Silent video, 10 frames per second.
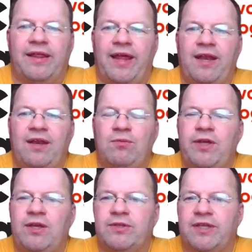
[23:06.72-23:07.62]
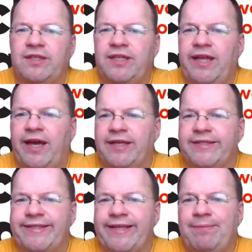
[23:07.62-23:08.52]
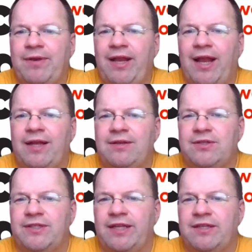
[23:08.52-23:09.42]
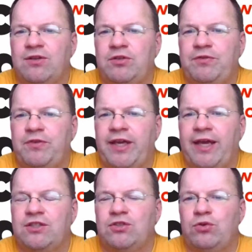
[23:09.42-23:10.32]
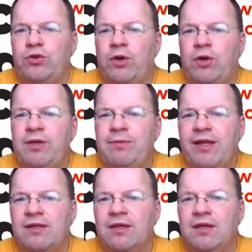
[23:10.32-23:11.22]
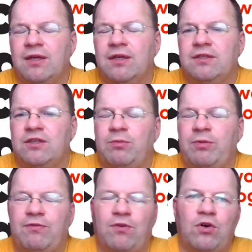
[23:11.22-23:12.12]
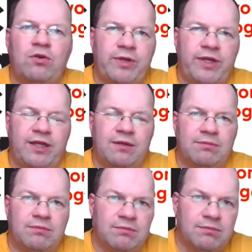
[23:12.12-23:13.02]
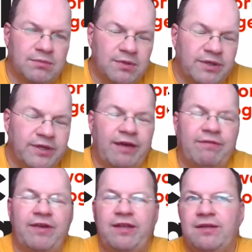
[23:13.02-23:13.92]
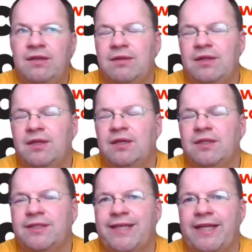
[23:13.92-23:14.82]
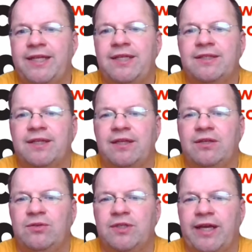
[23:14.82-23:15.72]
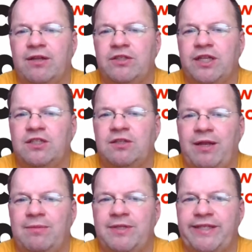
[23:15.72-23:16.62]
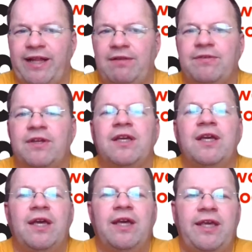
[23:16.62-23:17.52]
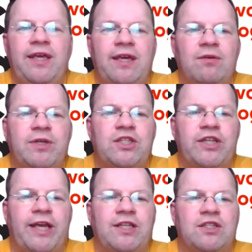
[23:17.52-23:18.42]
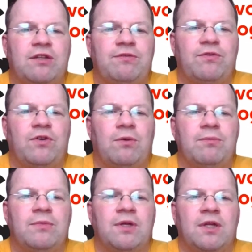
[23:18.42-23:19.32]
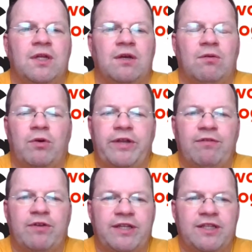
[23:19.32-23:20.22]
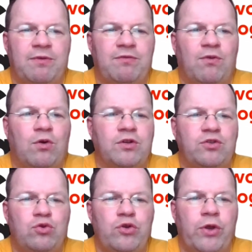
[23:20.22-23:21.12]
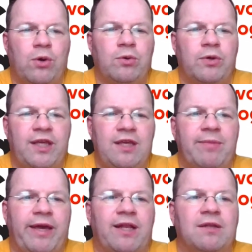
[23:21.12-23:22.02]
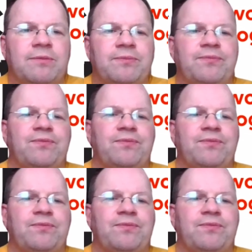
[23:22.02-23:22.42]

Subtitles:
Then we use a TDI assembly line to set notification to no email. So before we have hidden the settings that the user cannot change it by themselves, here we change it from whatever it is before to no email.